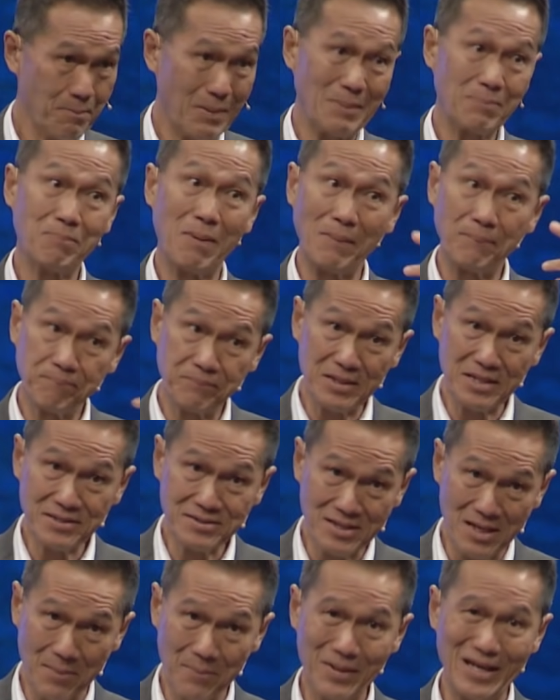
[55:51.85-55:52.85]
But
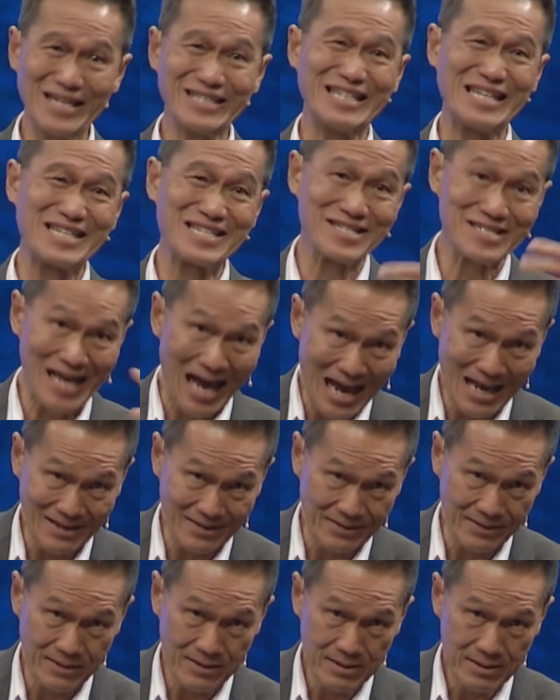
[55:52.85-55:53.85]
baptism is a
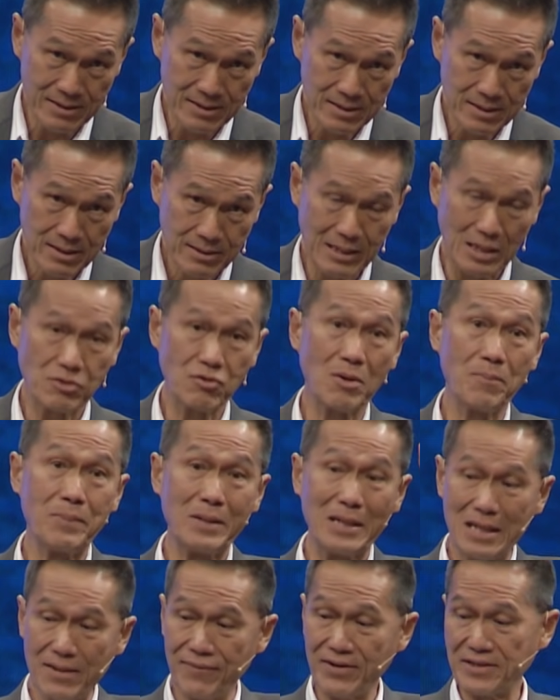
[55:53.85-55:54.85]
sign that you are
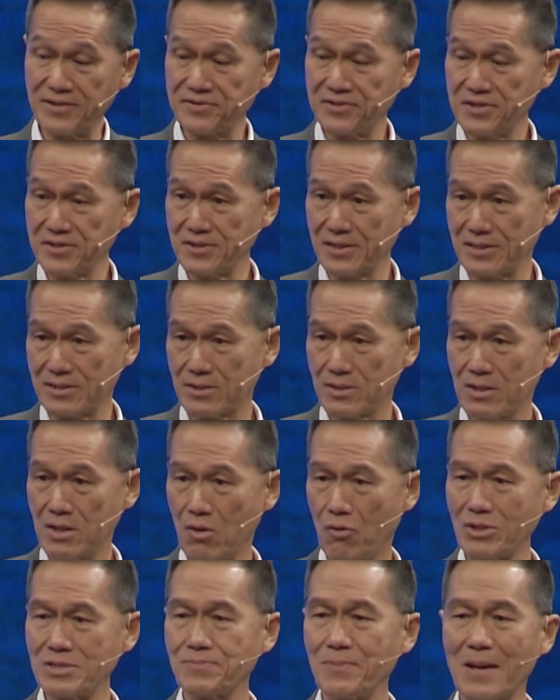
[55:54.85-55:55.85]
believing in Jesus.
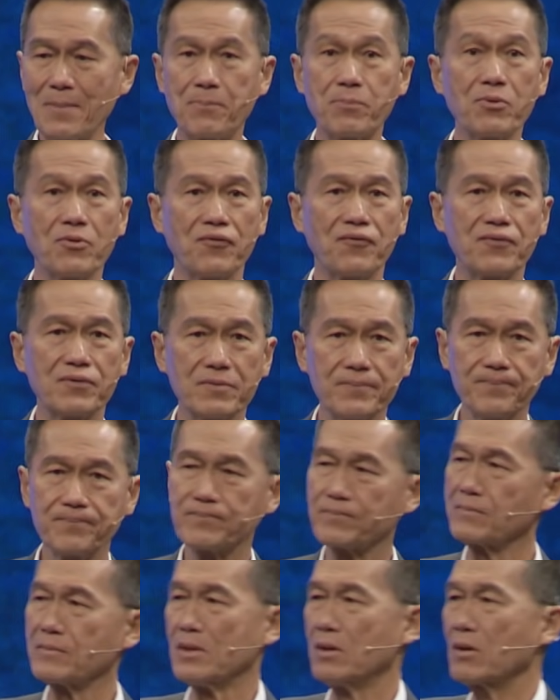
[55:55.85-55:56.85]
What's my proof?
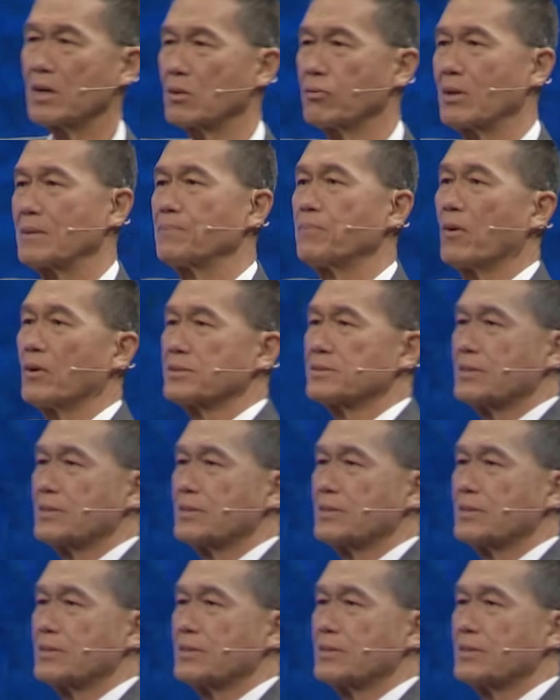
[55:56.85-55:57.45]
Look at what Paul